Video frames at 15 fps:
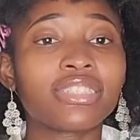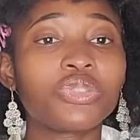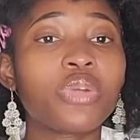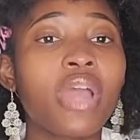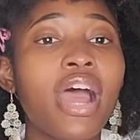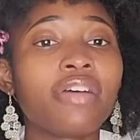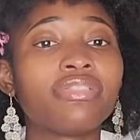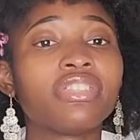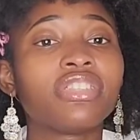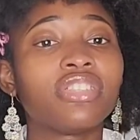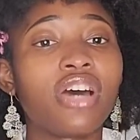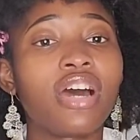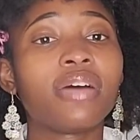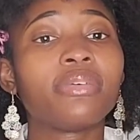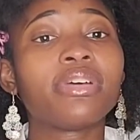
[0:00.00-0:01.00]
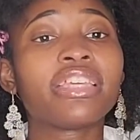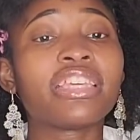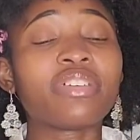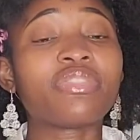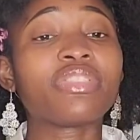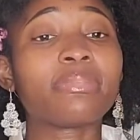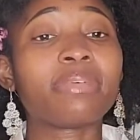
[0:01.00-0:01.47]
You have to not
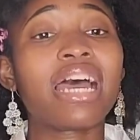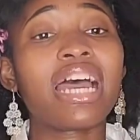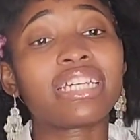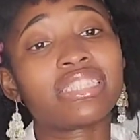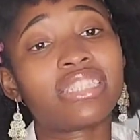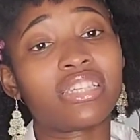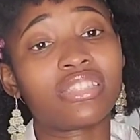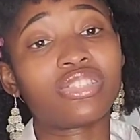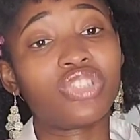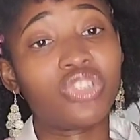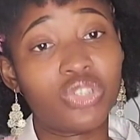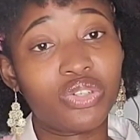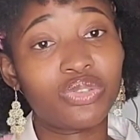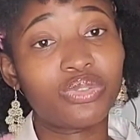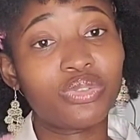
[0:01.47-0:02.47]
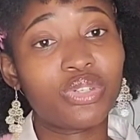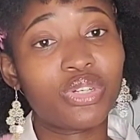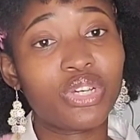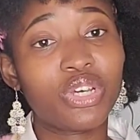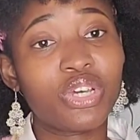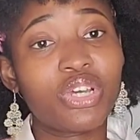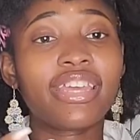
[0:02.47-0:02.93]
give them access to you,
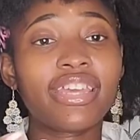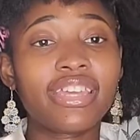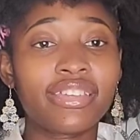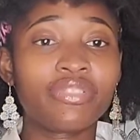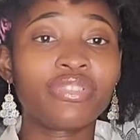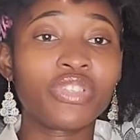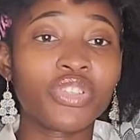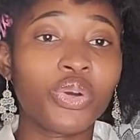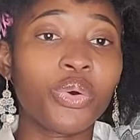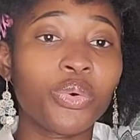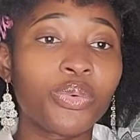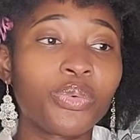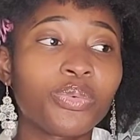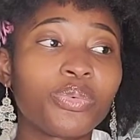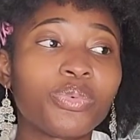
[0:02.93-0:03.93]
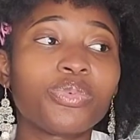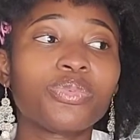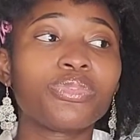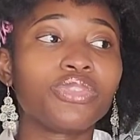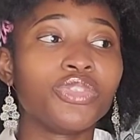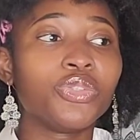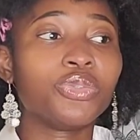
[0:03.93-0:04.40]
even though
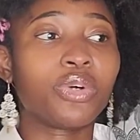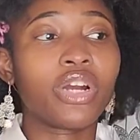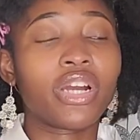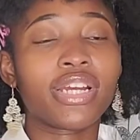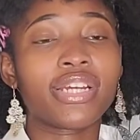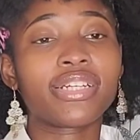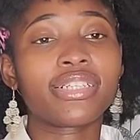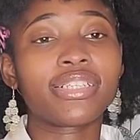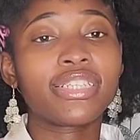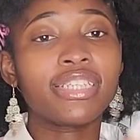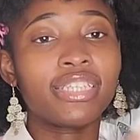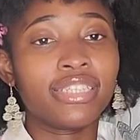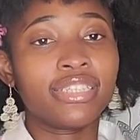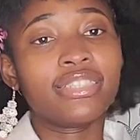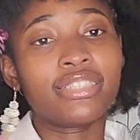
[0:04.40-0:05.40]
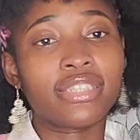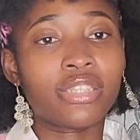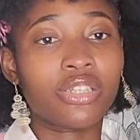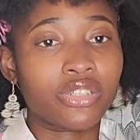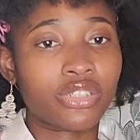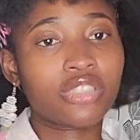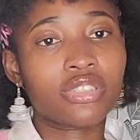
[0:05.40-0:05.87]
you are in
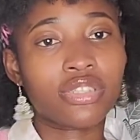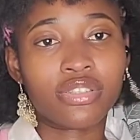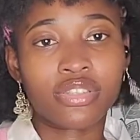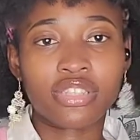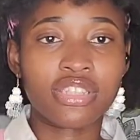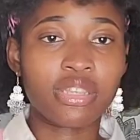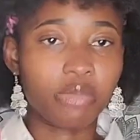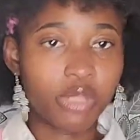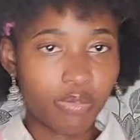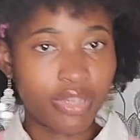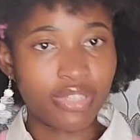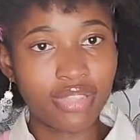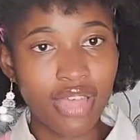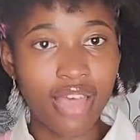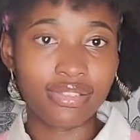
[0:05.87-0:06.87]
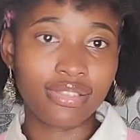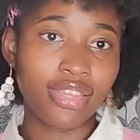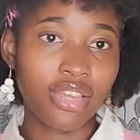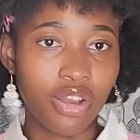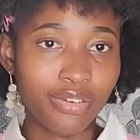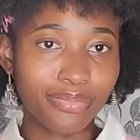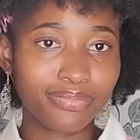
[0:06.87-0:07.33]
the same space as they
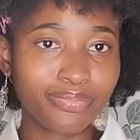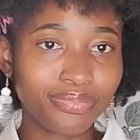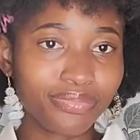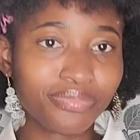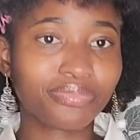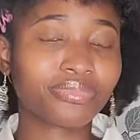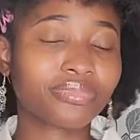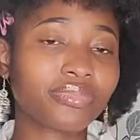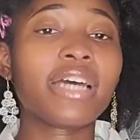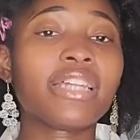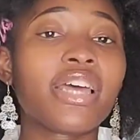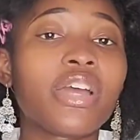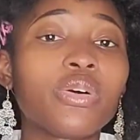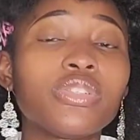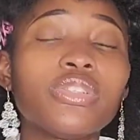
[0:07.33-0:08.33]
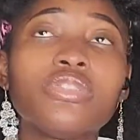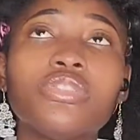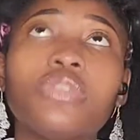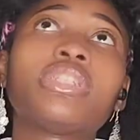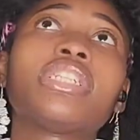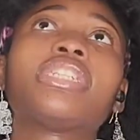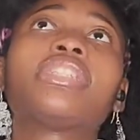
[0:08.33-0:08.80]
are. And I also
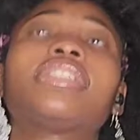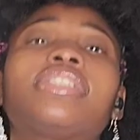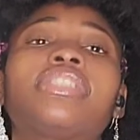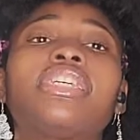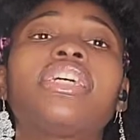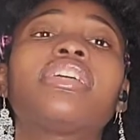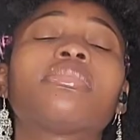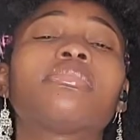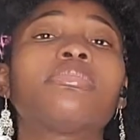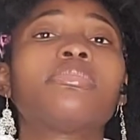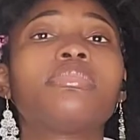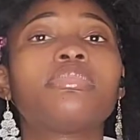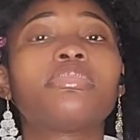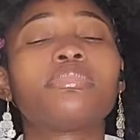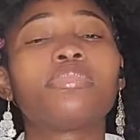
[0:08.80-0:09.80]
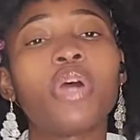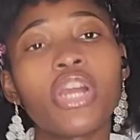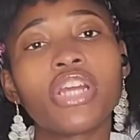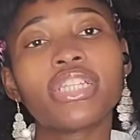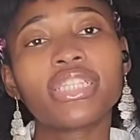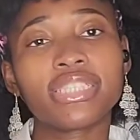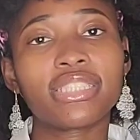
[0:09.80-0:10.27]
notice in
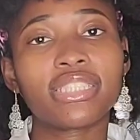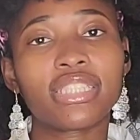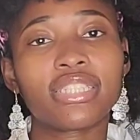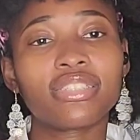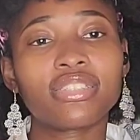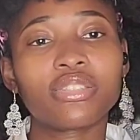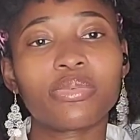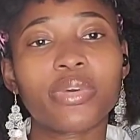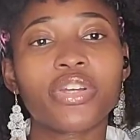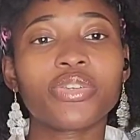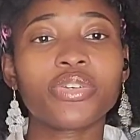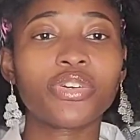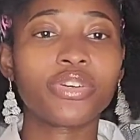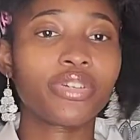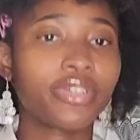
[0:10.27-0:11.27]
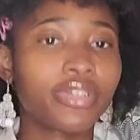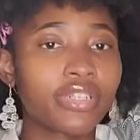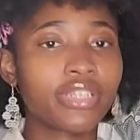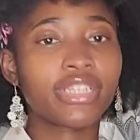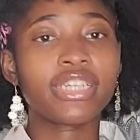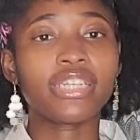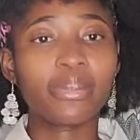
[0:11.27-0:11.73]
party scenes where you're
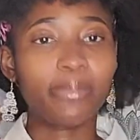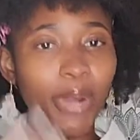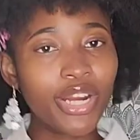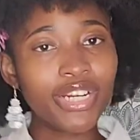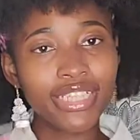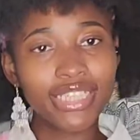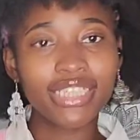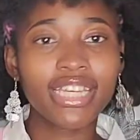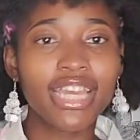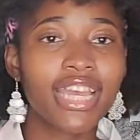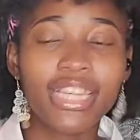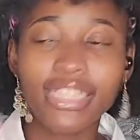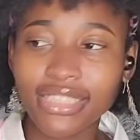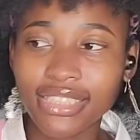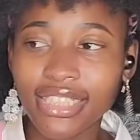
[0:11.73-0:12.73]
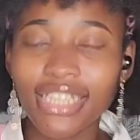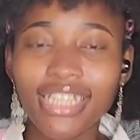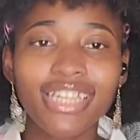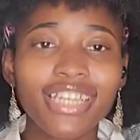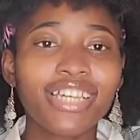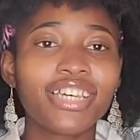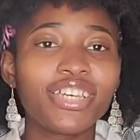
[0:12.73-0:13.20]
in a party and,
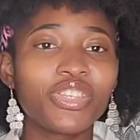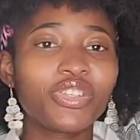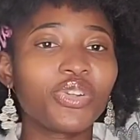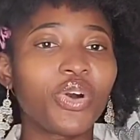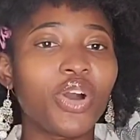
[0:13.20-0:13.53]
you know,